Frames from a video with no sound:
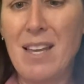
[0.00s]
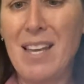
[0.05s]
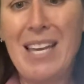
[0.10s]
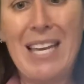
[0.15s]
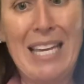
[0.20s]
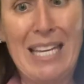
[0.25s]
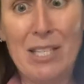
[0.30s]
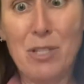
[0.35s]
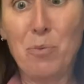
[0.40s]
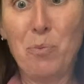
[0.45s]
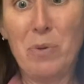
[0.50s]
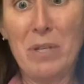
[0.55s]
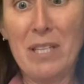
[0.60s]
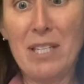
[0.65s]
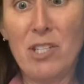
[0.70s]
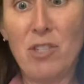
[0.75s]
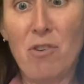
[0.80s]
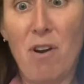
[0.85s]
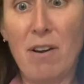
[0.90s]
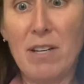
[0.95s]
It's really
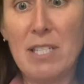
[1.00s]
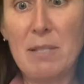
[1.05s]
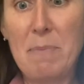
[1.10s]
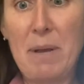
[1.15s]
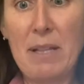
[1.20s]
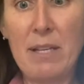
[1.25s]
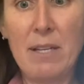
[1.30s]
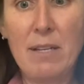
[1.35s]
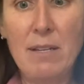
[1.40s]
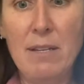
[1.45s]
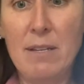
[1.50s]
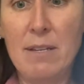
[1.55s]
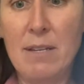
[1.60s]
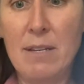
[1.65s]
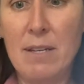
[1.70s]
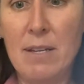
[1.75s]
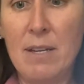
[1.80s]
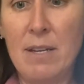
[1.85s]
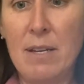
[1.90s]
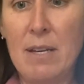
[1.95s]
strong smelling.
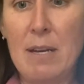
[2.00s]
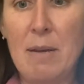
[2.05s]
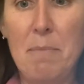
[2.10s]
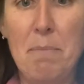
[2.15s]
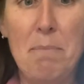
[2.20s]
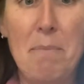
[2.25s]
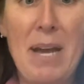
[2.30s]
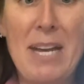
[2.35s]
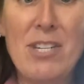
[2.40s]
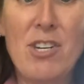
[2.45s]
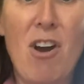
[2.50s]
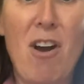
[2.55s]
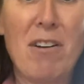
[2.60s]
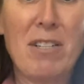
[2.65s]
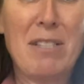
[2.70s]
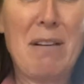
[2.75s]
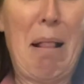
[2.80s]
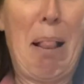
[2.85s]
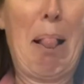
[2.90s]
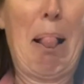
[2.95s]
My
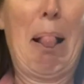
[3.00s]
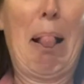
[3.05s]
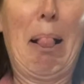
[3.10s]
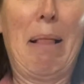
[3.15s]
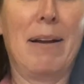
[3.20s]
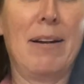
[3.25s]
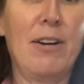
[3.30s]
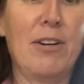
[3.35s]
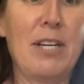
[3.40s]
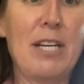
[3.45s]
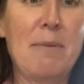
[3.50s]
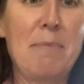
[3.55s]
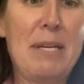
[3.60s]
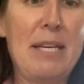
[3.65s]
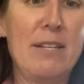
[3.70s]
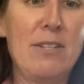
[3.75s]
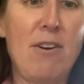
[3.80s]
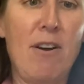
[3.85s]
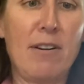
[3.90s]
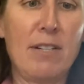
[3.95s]
dogs are gonna be
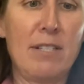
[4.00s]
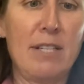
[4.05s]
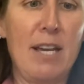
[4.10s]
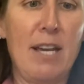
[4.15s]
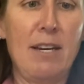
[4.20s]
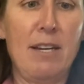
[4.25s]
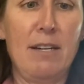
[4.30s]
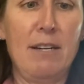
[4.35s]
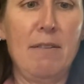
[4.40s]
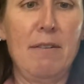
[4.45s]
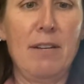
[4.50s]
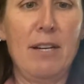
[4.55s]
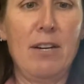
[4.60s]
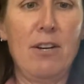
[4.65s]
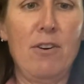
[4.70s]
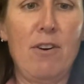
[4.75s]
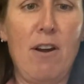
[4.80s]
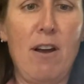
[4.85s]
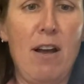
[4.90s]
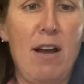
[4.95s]
intoxicated
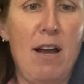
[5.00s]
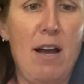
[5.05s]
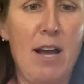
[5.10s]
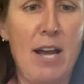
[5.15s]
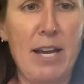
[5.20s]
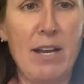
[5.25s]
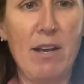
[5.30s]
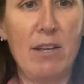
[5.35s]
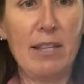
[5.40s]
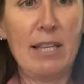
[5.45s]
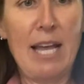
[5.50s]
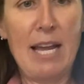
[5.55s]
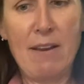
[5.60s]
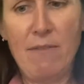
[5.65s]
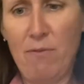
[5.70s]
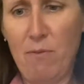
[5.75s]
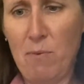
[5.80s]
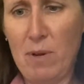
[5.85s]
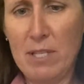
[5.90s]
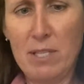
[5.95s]
here, high on
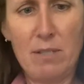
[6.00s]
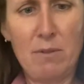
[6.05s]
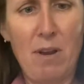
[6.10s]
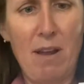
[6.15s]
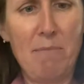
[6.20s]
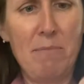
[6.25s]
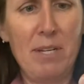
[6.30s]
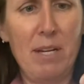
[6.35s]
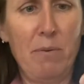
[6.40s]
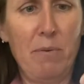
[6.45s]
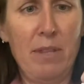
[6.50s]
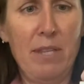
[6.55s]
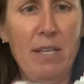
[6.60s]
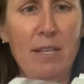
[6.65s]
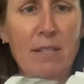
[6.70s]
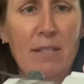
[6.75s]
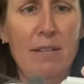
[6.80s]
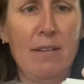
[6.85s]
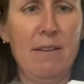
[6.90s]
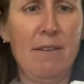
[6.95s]
life once I'm done with
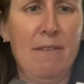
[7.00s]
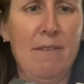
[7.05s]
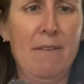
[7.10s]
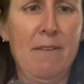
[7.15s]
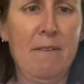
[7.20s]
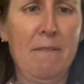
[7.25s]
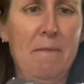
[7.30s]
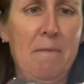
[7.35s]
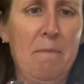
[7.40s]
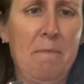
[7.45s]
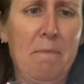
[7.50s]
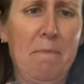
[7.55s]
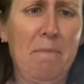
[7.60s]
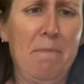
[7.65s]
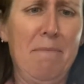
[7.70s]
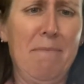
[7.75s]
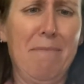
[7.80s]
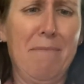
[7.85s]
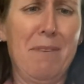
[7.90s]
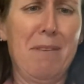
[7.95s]
this.
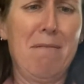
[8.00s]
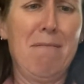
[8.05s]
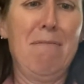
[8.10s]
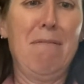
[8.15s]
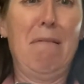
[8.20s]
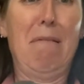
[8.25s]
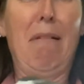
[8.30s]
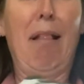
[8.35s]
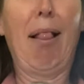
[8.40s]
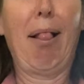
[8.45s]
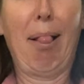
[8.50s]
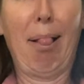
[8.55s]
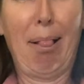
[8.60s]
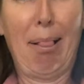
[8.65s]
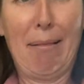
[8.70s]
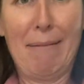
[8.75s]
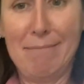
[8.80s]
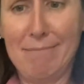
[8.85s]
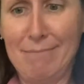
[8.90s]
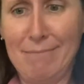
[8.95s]
Ugh,
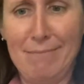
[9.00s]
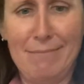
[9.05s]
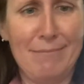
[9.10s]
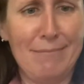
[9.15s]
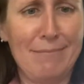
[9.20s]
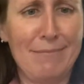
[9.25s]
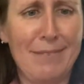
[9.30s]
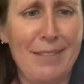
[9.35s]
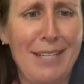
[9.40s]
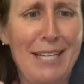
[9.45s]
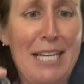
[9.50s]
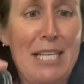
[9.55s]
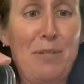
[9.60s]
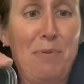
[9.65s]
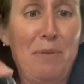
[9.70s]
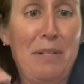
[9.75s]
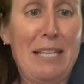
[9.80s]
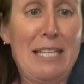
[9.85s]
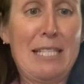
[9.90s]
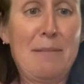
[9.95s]
it's
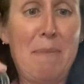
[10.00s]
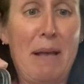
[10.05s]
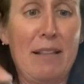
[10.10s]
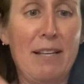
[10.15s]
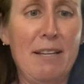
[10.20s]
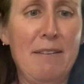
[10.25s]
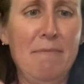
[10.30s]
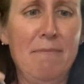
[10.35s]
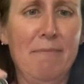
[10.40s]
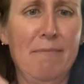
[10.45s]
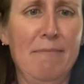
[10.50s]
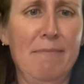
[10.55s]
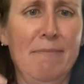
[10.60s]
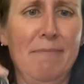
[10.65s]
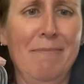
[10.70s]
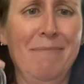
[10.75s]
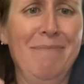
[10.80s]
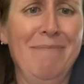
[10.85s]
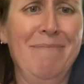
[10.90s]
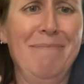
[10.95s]
really smelly,
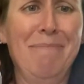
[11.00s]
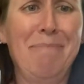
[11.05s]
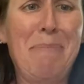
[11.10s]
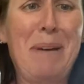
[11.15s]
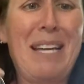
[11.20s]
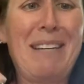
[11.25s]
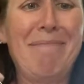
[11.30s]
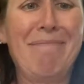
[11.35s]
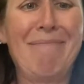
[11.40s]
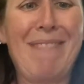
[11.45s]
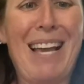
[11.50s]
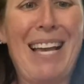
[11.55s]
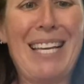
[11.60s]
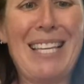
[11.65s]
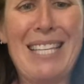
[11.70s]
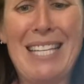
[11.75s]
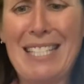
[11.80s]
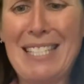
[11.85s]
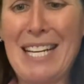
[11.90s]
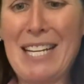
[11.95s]
but I
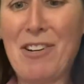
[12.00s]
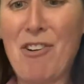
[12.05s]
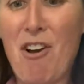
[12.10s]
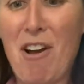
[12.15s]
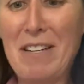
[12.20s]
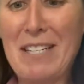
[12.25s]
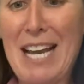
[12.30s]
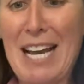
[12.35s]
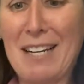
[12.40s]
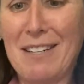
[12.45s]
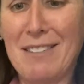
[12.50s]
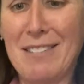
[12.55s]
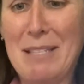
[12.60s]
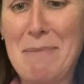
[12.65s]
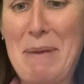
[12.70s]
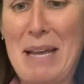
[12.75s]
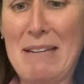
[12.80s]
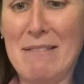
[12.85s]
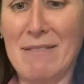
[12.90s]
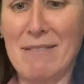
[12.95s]
think it's like contact
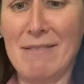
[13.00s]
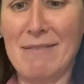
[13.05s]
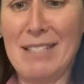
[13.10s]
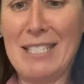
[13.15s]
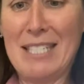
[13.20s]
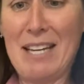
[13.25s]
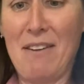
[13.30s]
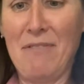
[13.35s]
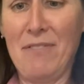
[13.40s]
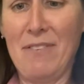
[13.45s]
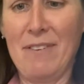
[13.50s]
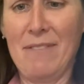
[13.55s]
cement stuff.